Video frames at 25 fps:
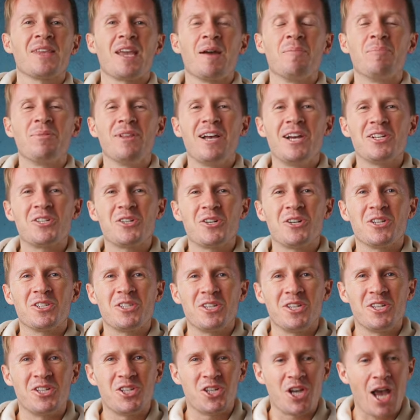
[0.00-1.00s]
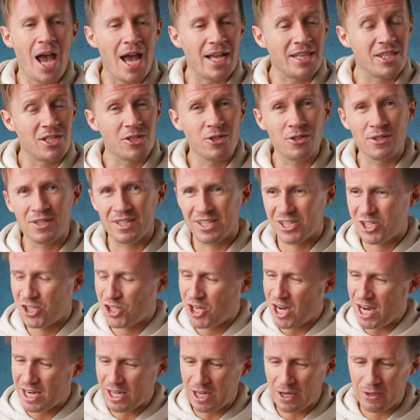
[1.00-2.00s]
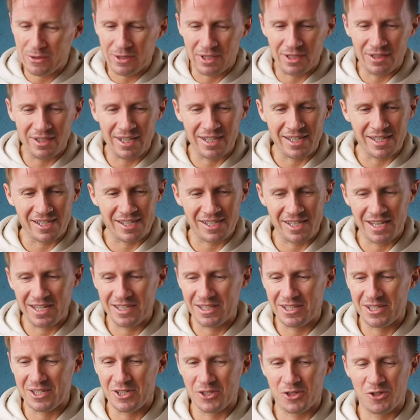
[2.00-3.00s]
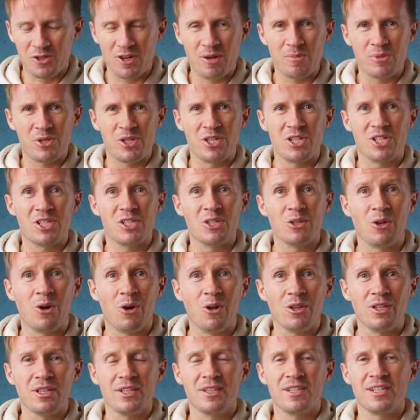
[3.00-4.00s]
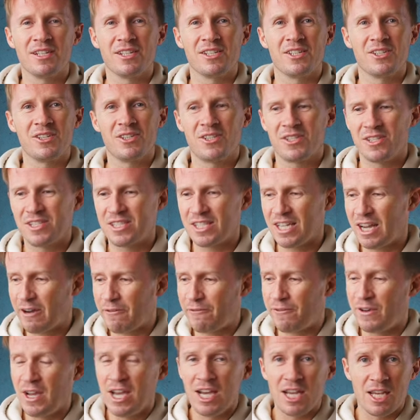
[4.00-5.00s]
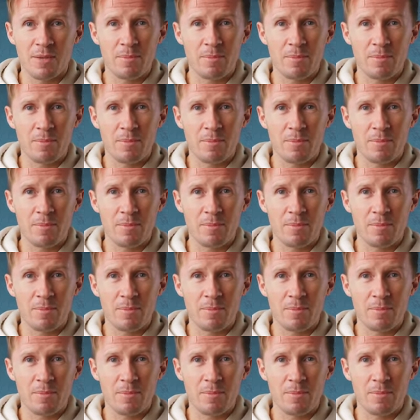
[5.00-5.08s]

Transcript: A pleasure to chat to you. Check out the links in the description to all of this stuff.